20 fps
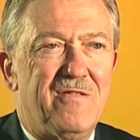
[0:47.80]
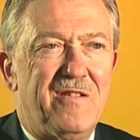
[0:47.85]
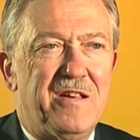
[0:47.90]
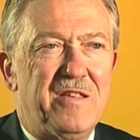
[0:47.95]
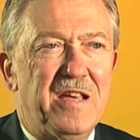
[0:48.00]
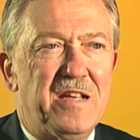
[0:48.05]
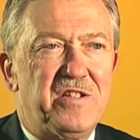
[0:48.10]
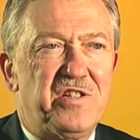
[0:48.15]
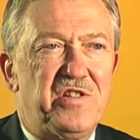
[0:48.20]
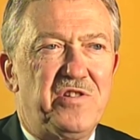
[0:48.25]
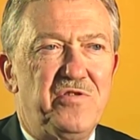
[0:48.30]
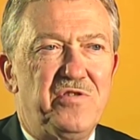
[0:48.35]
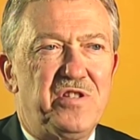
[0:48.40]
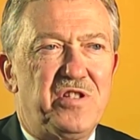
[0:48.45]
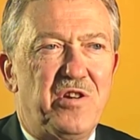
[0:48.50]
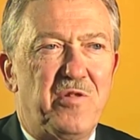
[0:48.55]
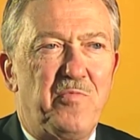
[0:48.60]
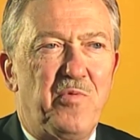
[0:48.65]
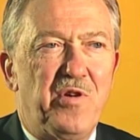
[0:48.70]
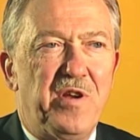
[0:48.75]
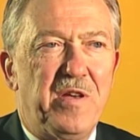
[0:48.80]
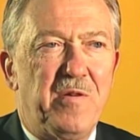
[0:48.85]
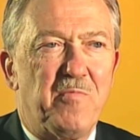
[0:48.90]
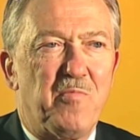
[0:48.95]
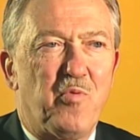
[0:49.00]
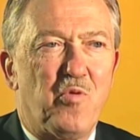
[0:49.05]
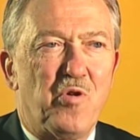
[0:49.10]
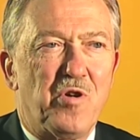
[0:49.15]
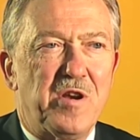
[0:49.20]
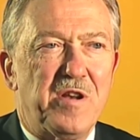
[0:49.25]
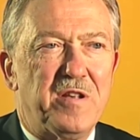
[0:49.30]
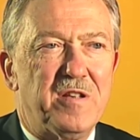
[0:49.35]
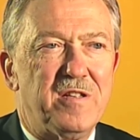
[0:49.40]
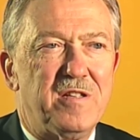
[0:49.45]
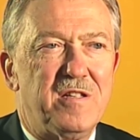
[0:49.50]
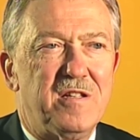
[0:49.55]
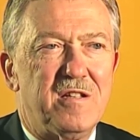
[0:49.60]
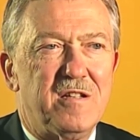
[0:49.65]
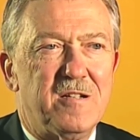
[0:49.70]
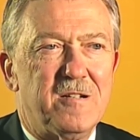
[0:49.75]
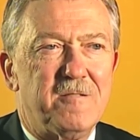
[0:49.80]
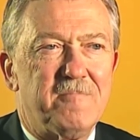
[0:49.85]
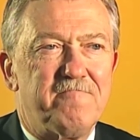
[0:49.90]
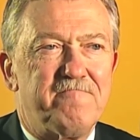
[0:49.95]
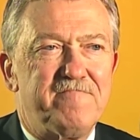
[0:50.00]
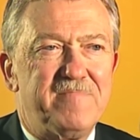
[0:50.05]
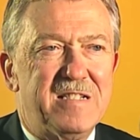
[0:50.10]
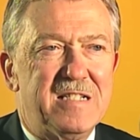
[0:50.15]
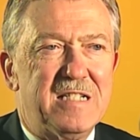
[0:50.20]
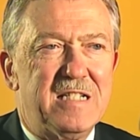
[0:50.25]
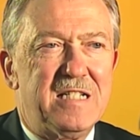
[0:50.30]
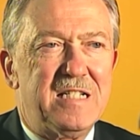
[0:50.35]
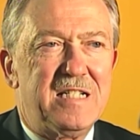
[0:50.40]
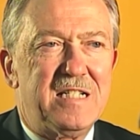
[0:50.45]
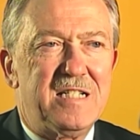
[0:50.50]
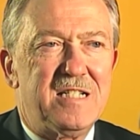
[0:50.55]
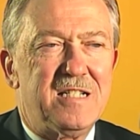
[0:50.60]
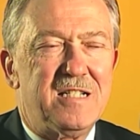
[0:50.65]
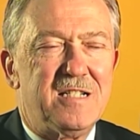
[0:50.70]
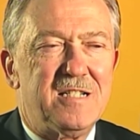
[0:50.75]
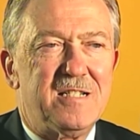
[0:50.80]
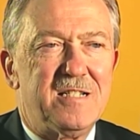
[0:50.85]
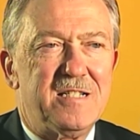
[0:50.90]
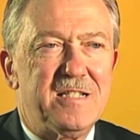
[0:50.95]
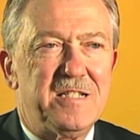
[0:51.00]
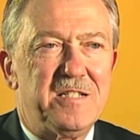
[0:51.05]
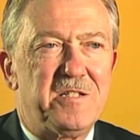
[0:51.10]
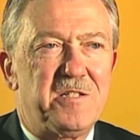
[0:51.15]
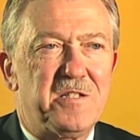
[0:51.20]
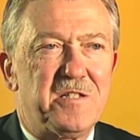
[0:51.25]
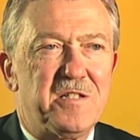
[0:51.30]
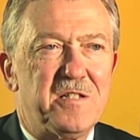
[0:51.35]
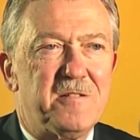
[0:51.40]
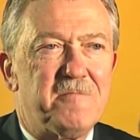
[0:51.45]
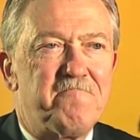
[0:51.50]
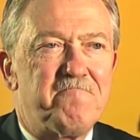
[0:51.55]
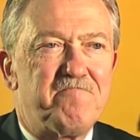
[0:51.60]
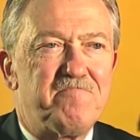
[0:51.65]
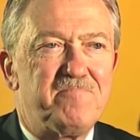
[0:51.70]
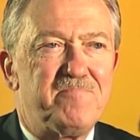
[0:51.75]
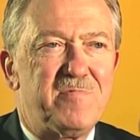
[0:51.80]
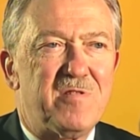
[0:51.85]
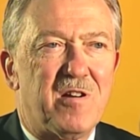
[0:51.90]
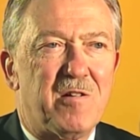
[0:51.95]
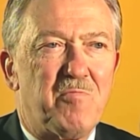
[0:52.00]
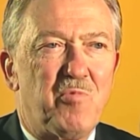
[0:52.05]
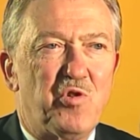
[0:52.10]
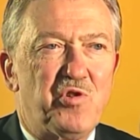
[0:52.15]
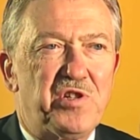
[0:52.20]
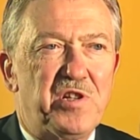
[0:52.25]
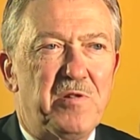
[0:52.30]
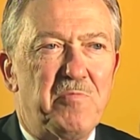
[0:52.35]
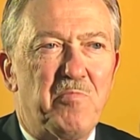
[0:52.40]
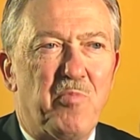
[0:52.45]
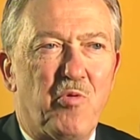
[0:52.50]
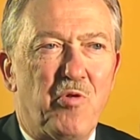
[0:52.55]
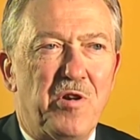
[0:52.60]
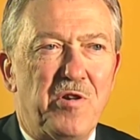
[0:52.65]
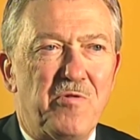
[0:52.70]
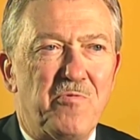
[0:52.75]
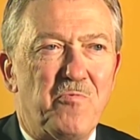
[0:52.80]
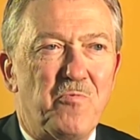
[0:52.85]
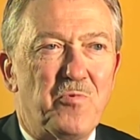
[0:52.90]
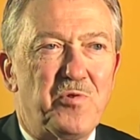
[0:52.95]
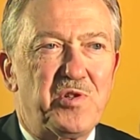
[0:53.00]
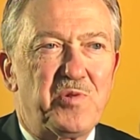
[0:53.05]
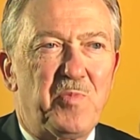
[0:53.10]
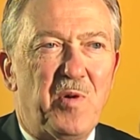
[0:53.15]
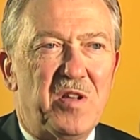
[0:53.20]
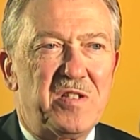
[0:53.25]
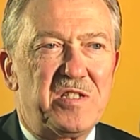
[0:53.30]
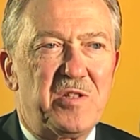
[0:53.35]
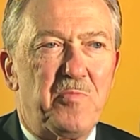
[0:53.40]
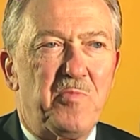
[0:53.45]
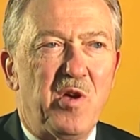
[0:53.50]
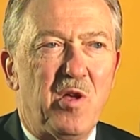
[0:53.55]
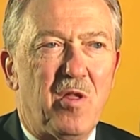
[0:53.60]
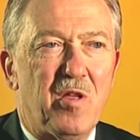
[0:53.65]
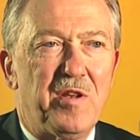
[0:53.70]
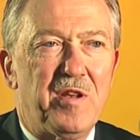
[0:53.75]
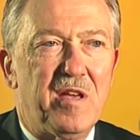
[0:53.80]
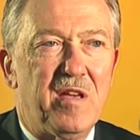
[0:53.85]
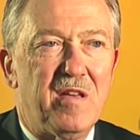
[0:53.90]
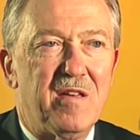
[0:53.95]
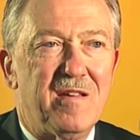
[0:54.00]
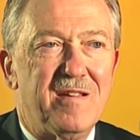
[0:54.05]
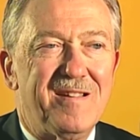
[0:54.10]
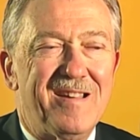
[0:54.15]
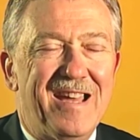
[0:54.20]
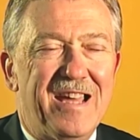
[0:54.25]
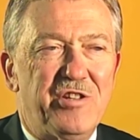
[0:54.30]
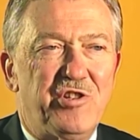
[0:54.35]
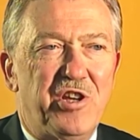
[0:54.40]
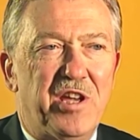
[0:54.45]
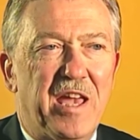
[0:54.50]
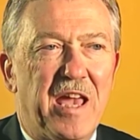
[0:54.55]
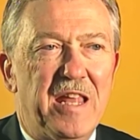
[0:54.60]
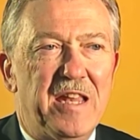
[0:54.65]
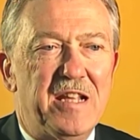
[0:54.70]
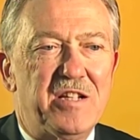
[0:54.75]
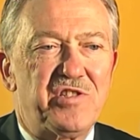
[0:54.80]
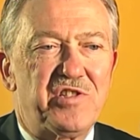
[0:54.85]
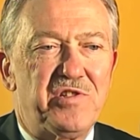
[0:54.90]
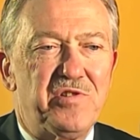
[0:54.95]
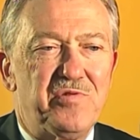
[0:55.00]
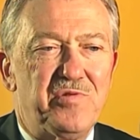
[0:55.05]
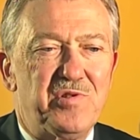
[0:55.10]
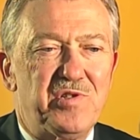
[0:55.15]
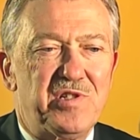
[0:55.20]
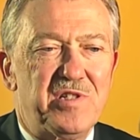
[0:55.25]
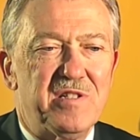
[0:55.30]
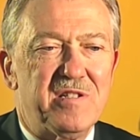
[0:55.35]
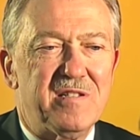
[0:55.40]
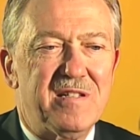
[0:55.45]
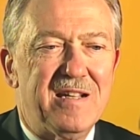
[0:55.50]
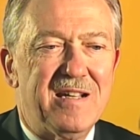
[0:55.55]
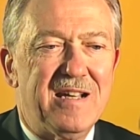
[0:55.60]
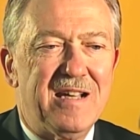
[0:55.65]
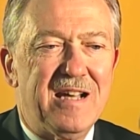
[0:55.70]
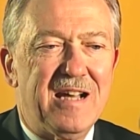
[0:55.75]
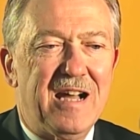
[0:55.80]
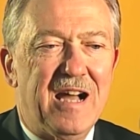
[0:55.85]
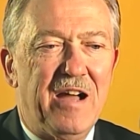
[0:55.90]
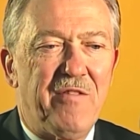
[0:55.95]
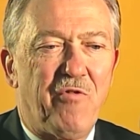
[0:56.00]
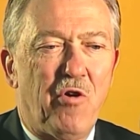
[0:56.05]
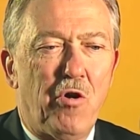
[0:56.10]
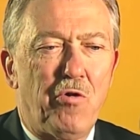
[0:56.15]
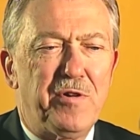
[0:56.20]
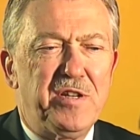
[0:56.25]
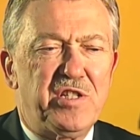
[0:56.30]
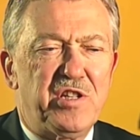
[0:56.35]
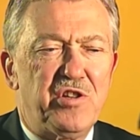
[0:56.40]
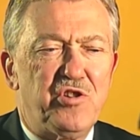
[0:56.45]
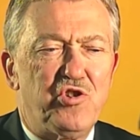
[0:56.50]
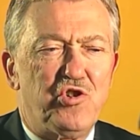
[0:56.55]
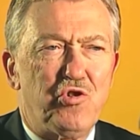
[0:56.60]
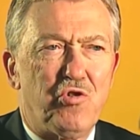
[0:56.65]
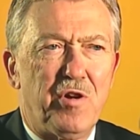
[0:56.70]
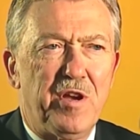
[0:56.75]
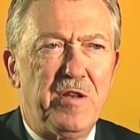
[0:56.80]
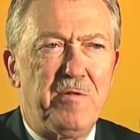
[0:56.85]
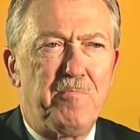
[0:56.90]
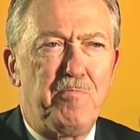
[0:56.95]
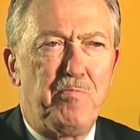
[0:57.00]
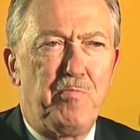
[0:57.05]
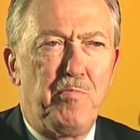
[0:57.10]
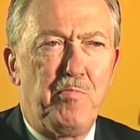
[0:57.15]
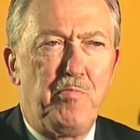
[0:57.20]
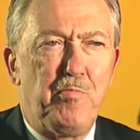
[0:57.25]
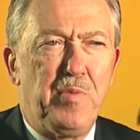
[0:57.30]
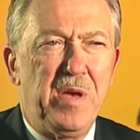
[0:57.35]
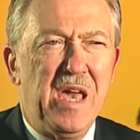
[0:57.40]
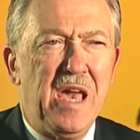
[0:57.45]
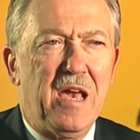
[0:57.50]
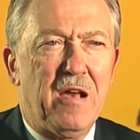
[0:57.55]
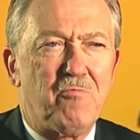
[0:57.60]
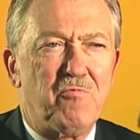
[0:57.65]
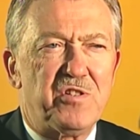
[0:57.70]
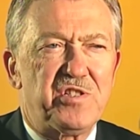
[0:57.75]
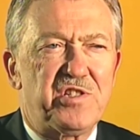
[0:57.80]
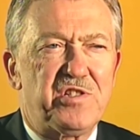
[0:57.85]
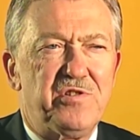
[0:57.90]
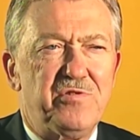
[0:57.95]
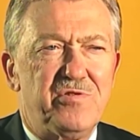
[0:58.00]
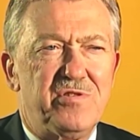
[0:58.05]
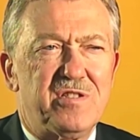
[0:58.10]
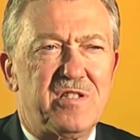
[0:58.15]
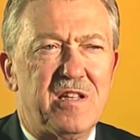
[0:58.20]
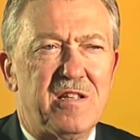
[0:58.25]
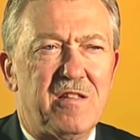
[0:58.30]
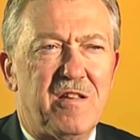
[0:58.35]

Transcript: Well, I think students are pretty important. Uh, uh, it's uh, our most important responsibility, uh, educating students, and I've always enjoyed being with students.